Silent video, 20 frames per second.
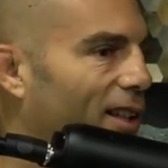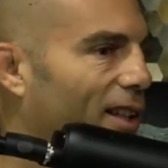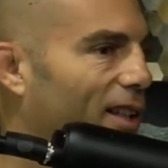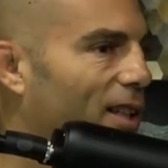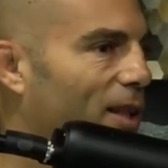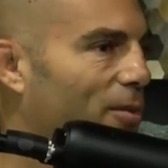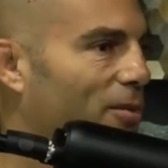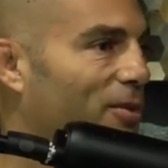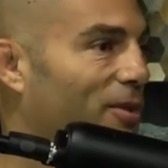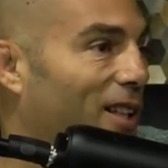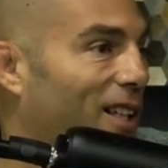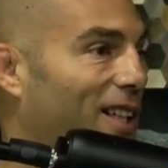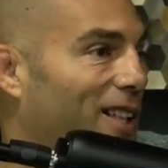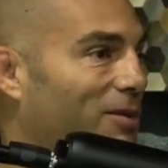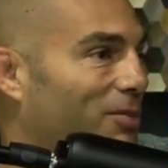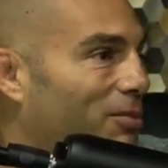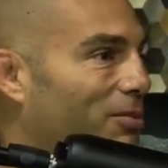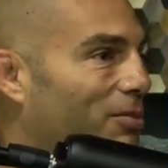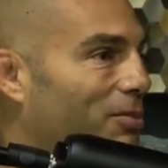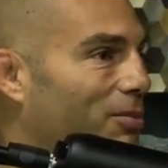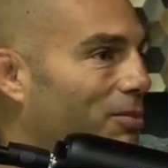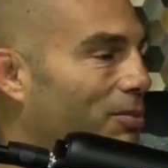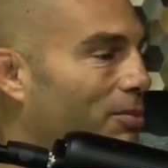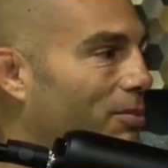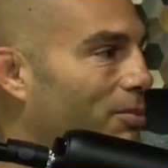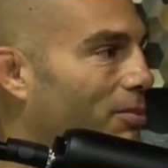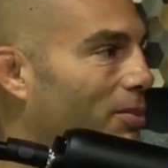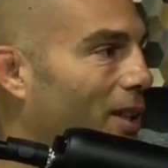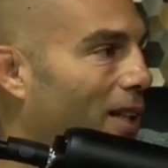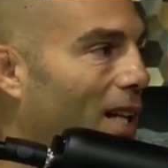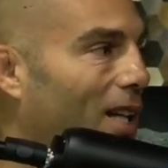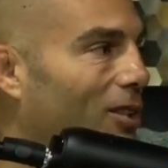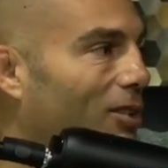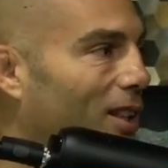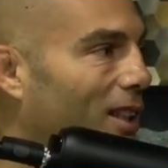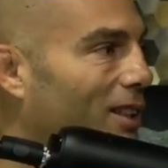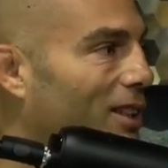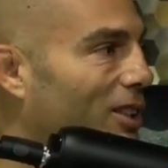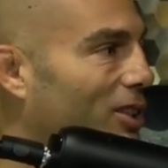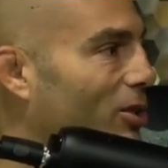And I'm like, "Buddy, I don't
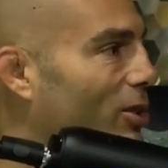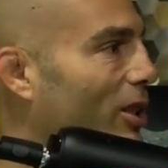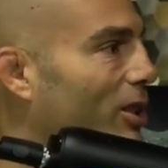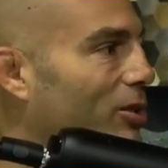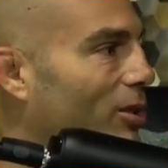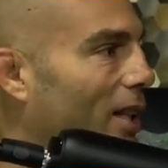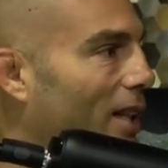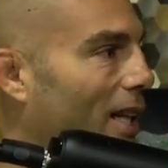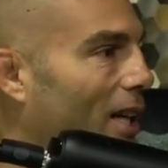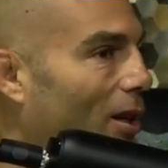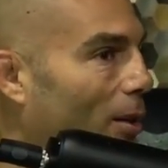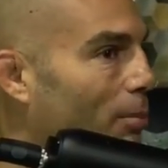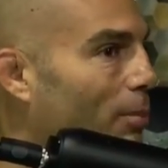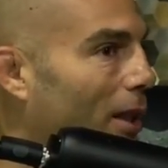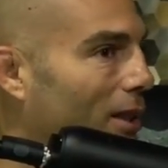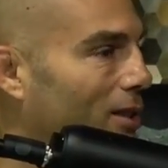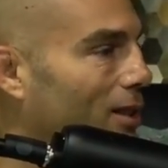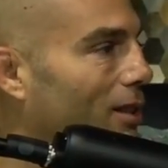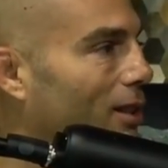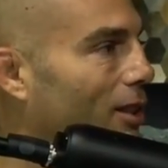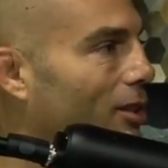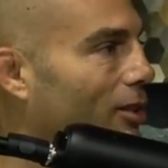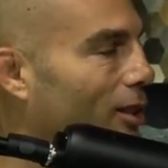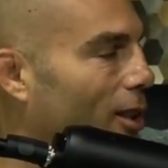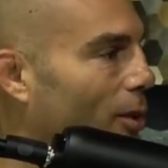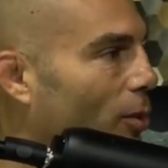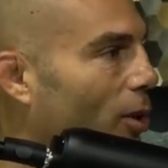need this stress right now. I'm about to literally